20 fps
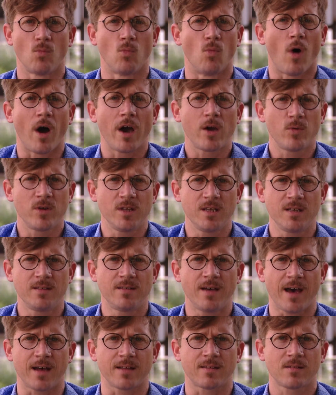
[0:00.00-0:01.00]
Why we need
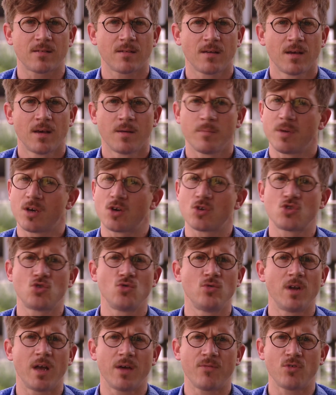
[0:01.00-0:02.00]
that? Because
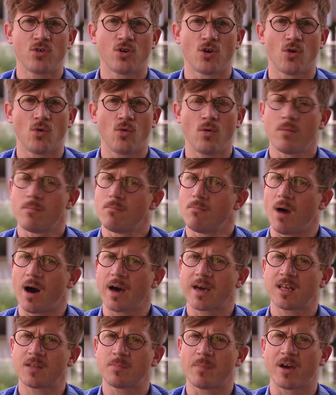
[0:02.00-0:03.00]
you never know,
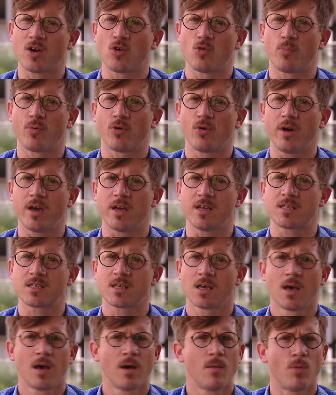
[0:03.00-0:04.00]
market might operate,
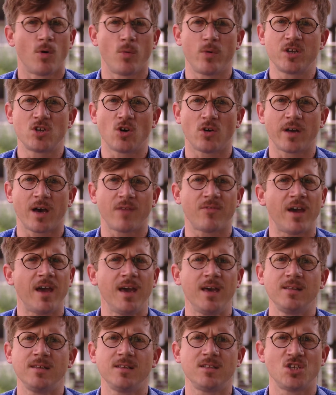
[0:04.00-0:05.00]
but we don't have
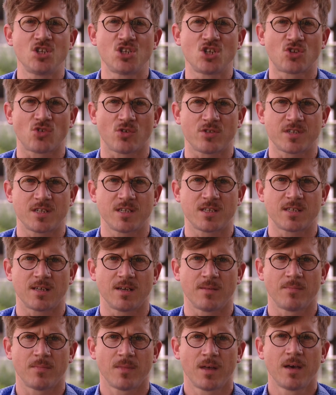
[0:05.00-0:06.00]
any digital
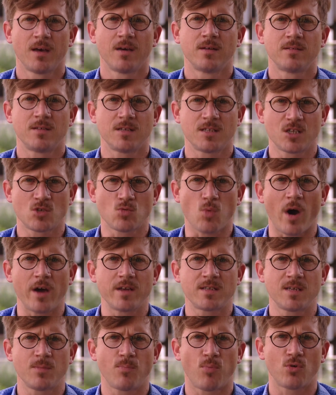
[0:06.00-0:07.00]
system. This is why
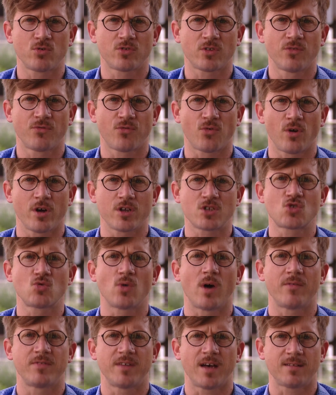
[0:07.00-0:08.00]
it's important for us
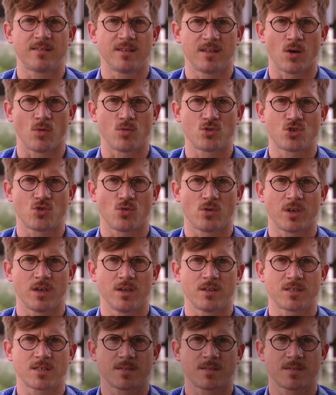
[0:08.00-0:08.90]
to have that in our toolkit.